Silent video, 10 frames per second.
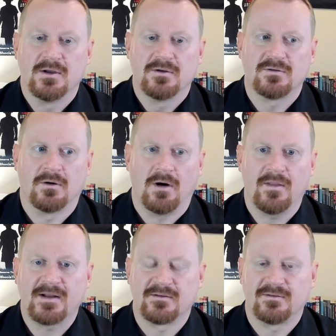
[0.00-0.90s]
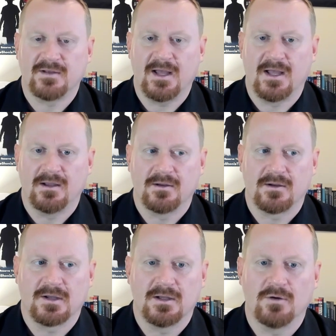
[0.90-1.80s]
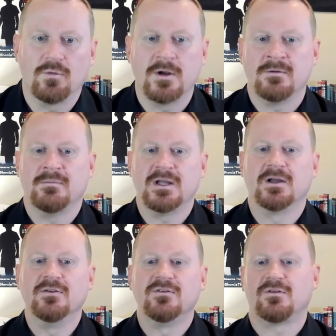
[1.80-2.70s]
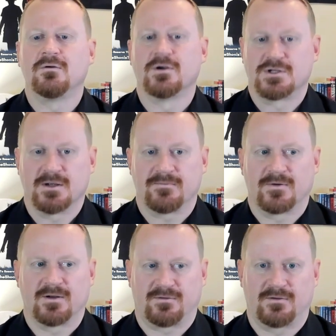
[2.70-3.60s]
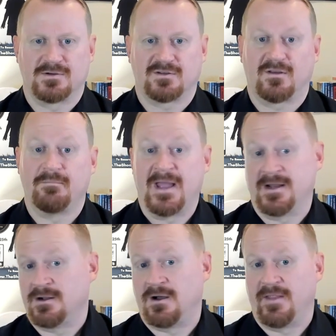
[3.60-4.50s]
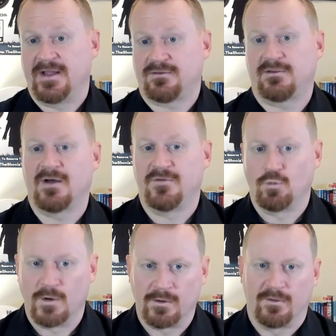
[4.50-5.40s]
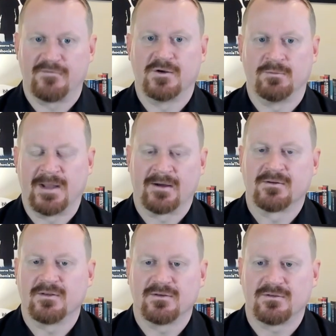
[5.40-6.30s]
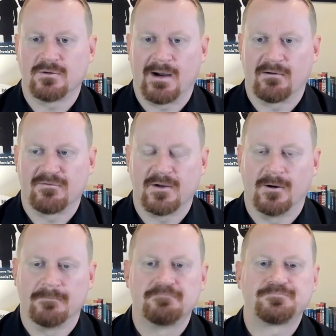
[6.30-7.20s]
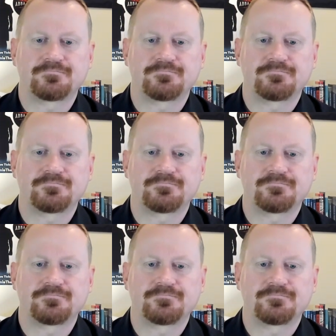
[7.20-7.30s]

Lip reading: So all that to say, it wouldn't be good stewardship for us to just abandon all that stuff and whittle the film down to this 2-hour film.